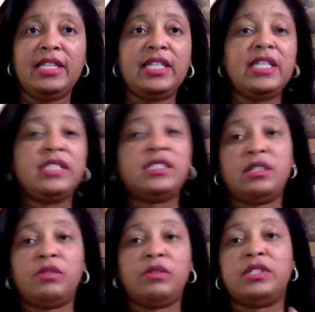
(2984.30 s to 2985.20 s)
things. And the
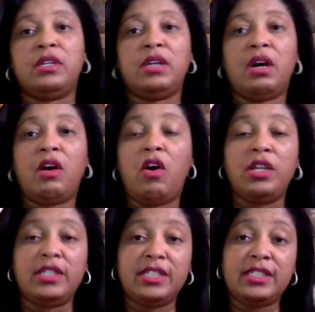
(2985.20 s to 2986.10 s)
thing is, all
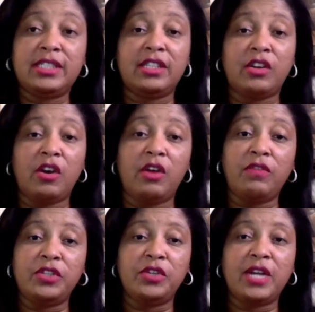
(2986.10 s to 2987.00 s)
of this that they're
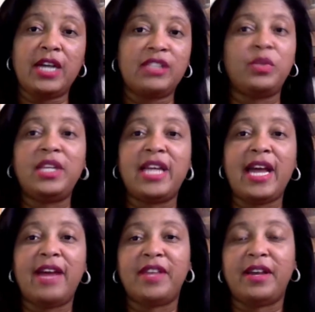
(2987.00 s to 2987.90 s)
offering you guys, we didn't
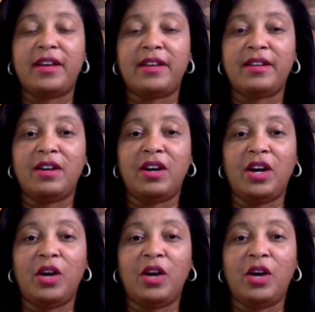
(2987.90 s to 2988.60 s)
have that. All